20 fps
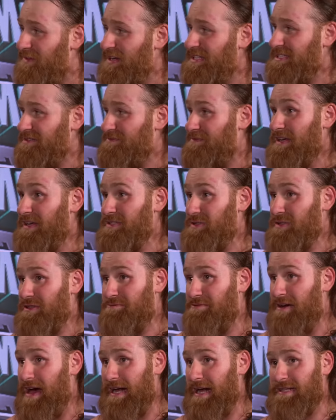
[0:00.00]
face to face with the
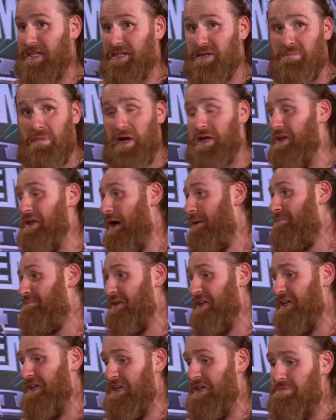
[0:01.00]
fact that it might not
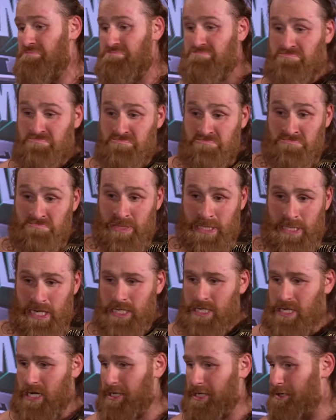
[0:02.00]
be,
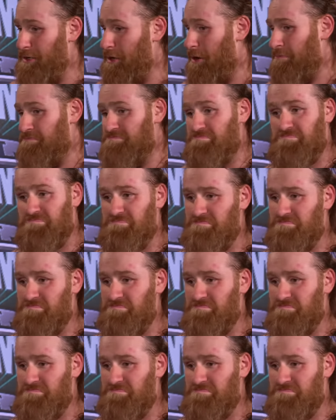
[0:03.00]
I don't know,